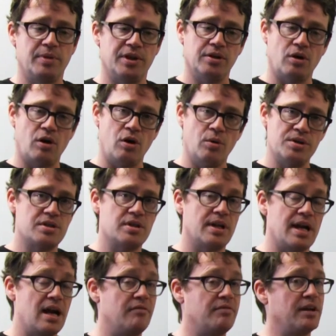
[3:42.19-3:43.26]
But you're always going
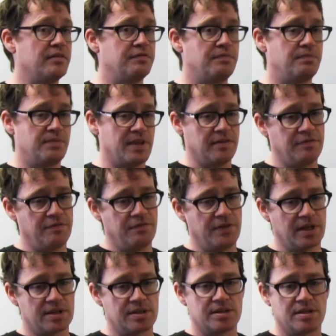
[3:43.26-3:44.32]
to have that
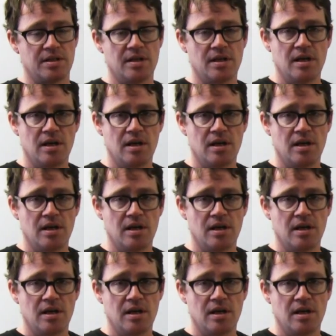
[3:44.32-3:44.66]
fixed